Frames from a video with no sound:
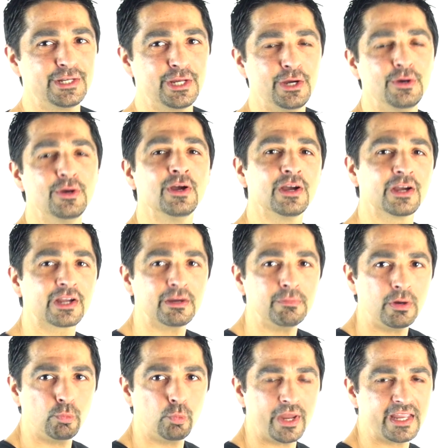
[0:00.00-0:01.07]
ago. Come
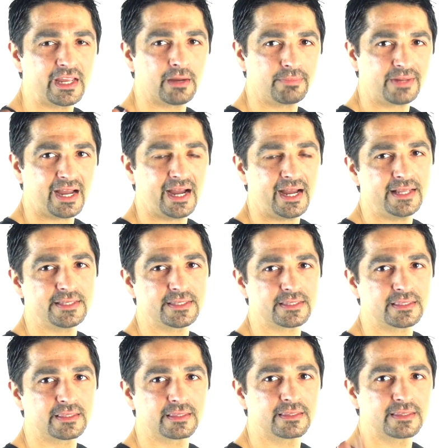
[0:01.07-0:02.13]
on, wake up,
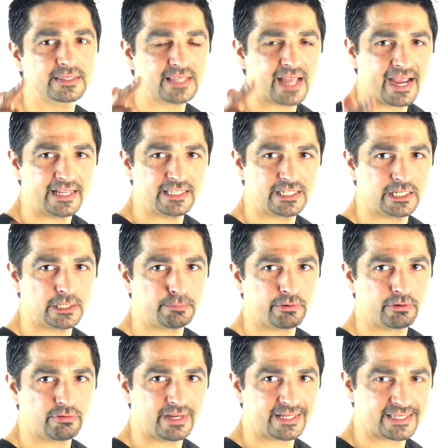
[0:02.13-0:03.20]
guys. Science is
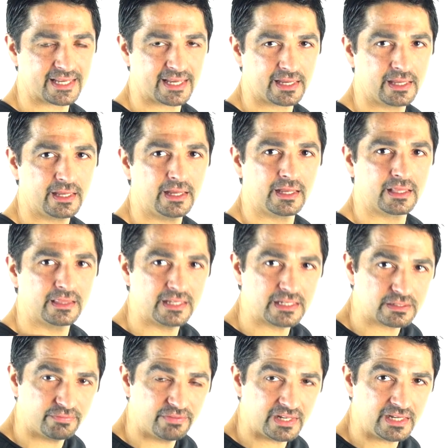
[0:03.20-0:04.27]
progressing.
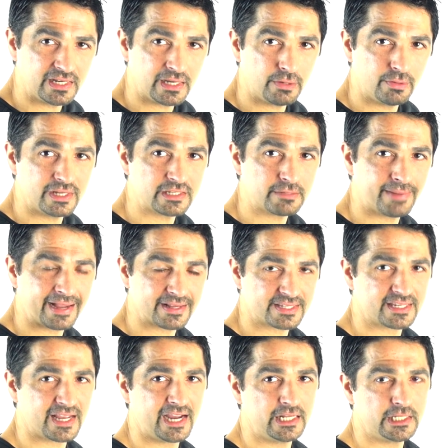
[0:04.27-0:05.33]
This video is about
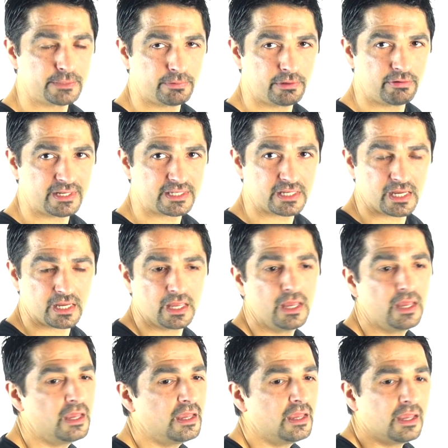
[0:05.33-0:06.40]
science progressing.
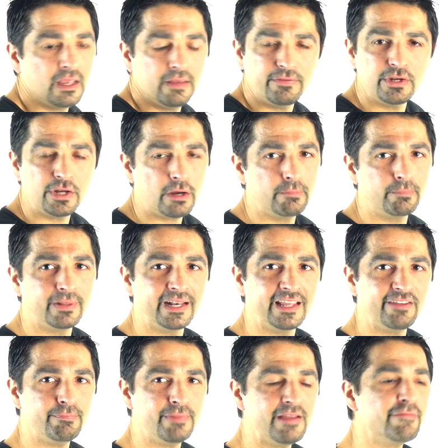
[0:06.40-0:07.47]
If you don't
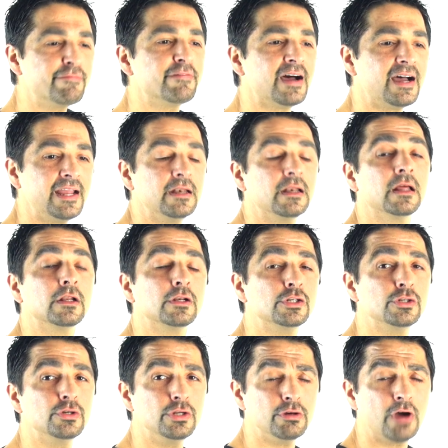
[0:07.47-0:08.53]
believe me, fine.
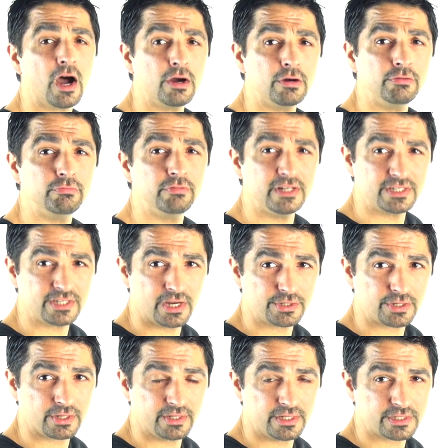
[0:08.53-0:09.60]
Do your own
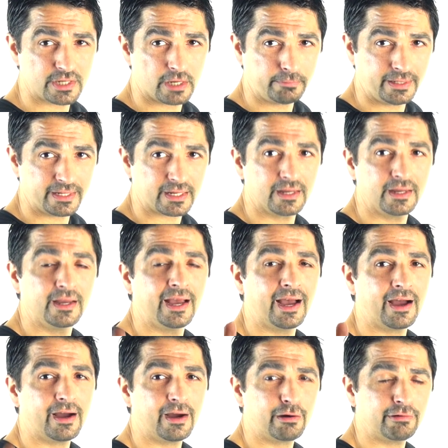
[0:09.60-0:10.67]
research on this topic.
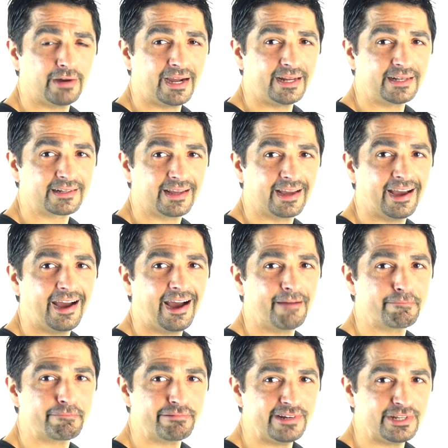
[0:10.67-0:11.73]
All right,
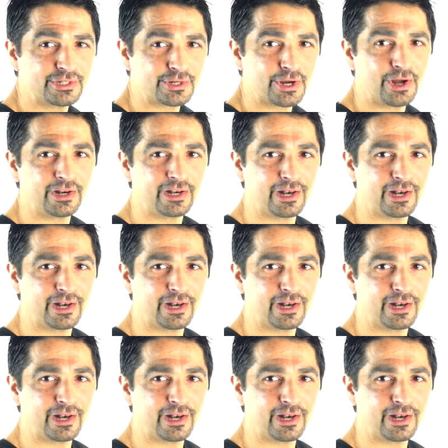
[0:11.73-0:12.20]
I've preached on